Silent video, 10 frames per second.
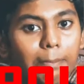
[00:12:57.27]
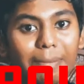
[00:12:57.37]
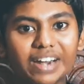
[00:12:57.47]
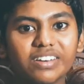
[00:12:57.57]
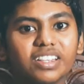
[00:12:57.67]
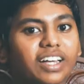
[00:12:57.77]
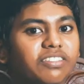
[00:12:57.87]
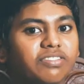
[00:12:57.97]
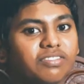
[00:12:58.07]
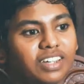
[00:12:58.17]
Battery
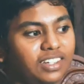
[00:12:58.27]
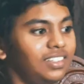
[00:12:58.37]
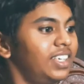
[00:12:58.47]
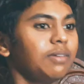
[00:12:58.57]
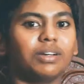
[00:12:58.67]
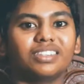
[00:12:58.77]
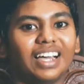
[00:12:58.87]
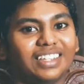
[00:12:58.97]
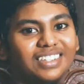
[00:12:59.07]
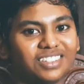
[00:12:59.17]
life. I could say about
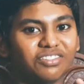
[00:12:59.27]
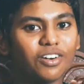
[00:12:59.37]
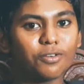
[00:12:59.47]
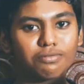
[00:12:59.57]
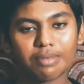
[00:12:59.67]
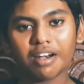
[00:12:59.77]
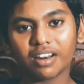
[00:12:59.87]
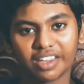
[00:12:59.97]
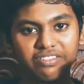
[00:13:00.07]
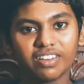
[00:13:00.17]
that. This is a phone. Battery
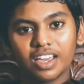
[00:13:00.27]
life.